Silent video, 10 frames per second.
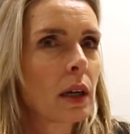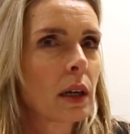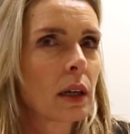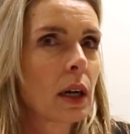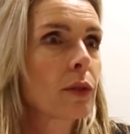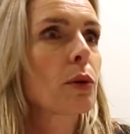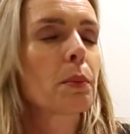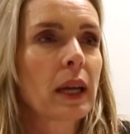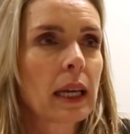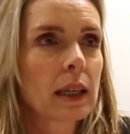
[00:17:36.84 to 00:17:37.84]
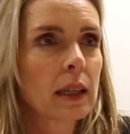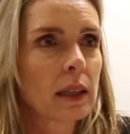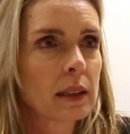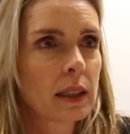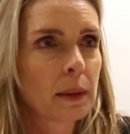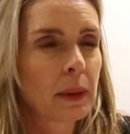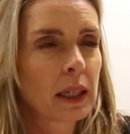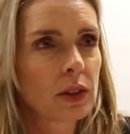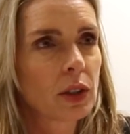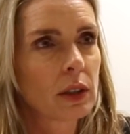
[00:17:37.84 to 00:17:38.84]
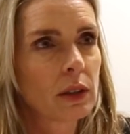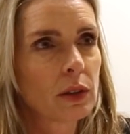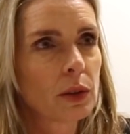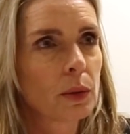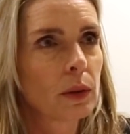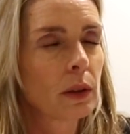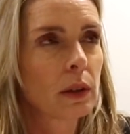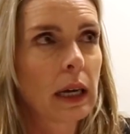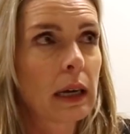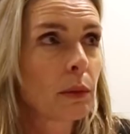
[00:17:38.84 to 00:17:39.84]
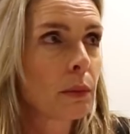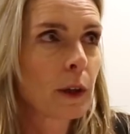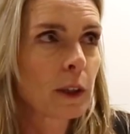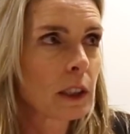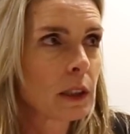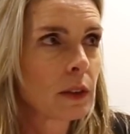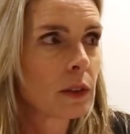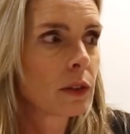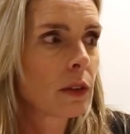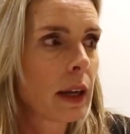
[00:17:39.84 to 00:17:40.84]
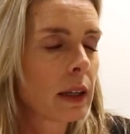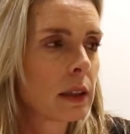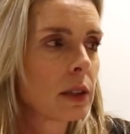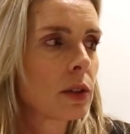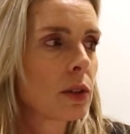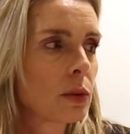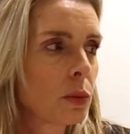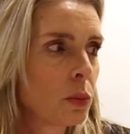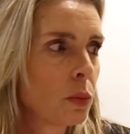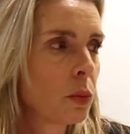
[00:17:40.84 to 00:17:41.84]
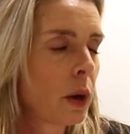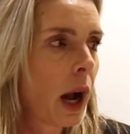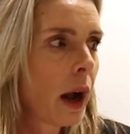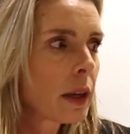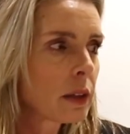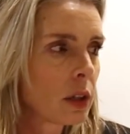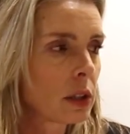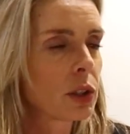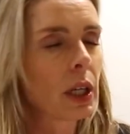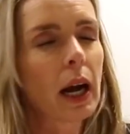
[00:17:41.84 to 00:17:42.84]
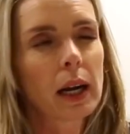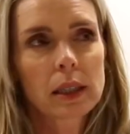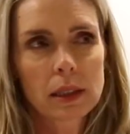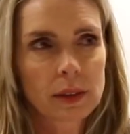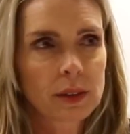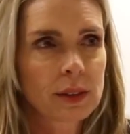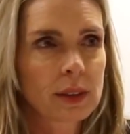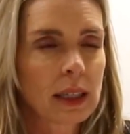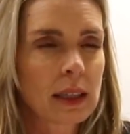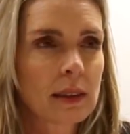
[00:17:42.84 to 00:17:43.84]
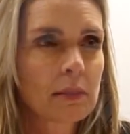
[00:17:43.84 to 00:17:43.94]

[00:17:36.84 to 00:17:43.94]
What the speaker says: Anton Beke that I mentioned, or Karel Martens, like these Dutch icons. And